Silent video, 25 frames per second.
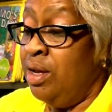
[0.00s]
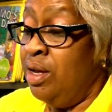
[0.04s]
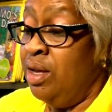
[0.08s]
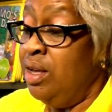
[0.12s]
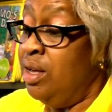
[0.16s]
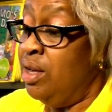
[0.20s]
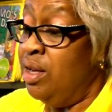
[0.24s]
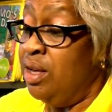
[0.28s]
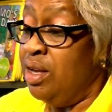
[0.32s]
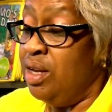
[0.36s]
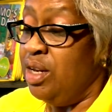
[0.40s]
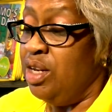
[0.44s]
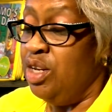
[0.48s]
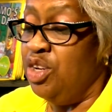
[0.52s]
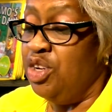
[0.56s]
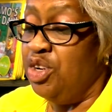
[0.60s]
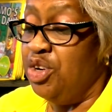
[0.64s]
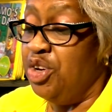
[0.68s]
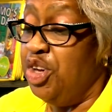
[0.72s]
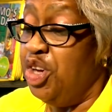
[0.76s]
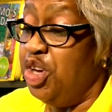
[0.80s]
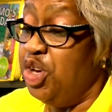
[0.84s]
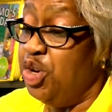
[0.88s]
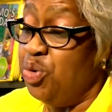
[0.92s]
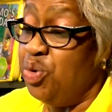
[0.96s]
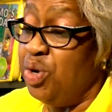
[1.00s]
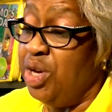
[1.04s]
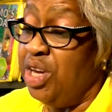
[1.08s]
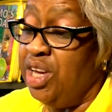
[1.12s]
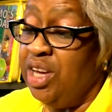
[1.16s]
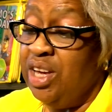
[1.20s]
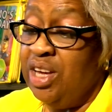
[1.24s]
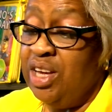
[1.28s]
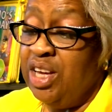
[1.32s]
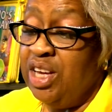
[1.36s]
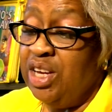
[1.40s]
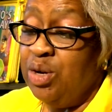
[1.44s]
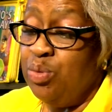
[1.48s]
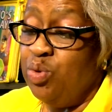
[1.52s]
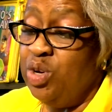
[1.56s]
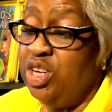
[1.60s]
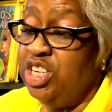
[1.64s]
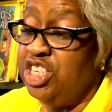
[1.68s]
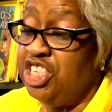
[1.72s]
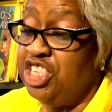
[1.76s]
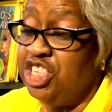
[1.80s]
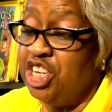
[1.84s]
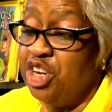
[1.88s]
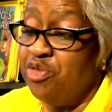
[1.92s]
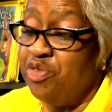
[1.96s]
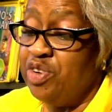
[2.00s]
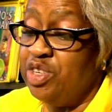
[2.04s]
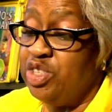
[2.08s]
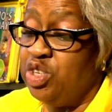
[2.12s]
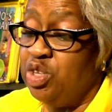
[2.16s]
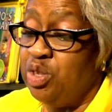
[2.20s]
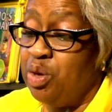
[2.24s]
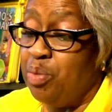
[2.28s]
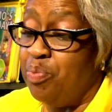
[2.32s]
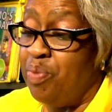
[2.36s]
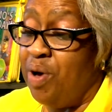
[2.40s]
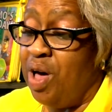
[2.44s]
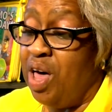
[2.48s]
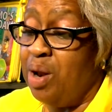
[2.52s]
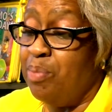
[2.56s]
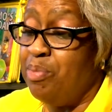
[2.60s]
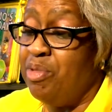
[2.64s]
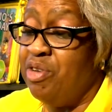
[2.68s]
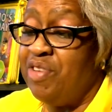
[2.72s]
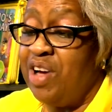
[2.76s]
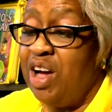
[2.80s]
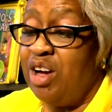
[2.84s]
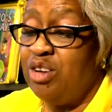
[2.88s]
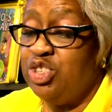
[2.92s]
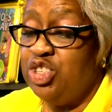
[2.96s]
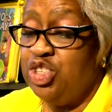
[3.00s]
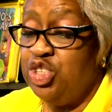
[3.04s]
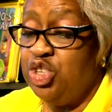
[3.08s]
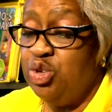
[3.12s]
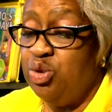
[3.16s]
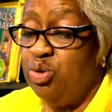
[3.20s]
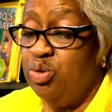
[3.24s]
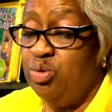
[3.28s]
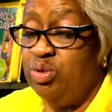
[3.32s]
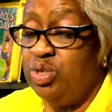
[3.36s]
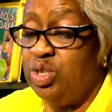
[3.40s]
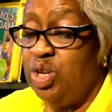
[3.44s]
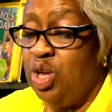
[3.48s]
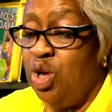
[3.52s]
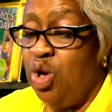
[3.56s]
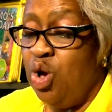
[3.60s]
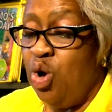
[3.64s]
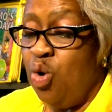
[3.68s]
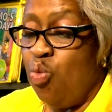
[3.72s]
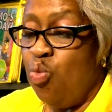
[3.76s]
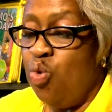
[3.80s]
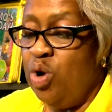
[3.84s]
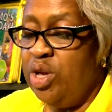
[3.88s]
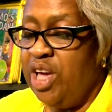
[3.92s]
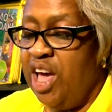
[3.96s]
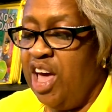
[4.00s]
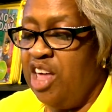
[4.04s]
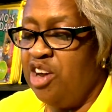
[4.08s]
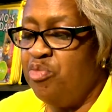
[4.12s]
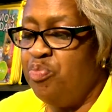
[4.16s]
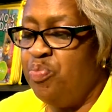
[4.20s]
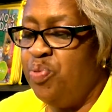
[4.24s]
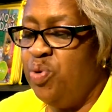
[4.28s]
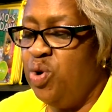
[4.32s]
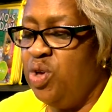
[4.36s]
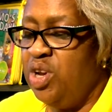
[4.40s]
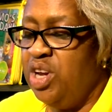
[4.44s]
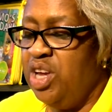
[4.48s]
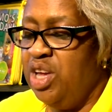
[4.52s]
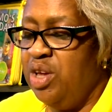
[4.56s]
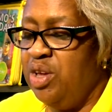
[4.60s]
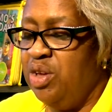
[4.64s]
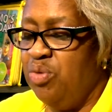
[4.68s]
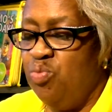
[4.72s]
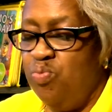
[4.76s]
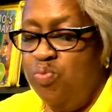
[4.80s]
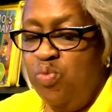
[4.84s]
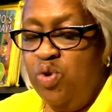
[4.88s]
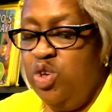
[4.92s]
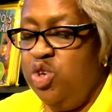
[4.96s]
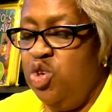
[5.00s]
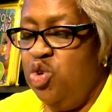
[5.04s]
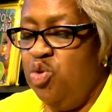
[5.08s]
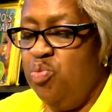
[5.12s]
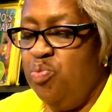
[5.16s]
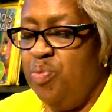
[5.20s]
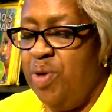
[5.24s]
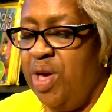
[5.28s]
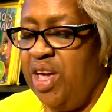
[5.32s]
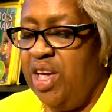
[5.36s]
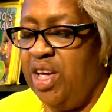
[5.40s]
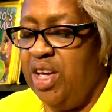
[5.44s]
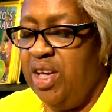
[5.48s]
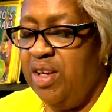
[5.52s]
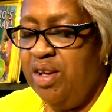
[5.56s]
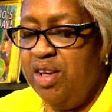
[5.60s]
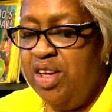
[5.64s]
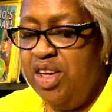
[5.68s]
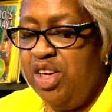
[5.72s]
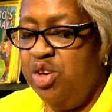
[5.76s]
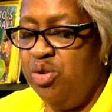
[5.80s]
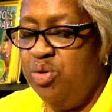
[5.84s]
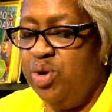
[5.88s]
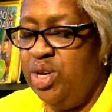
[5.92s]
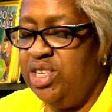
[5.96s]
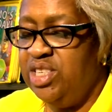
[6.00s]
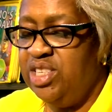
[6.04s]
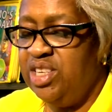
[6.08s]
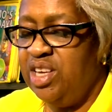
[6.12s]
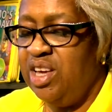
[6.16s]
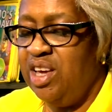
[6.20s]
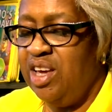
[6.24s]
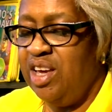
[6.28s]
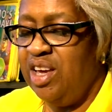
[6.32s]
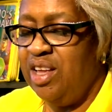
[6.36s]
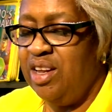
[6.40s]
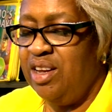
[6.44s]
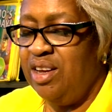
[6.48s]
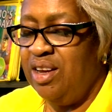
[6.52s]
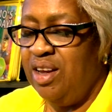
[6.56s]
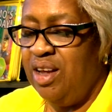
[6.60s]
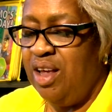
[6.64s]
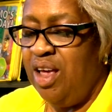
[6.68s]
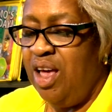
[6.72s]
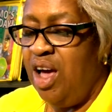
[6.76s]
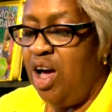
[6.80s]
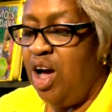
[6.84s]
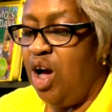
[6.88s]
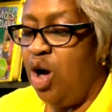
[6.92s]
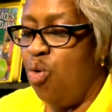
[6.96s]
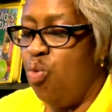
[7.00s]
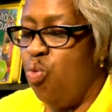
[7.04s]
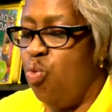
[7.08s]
little Huey, we shiver to the bottom of our shoes. What kind of pudding will you make? Huey said. A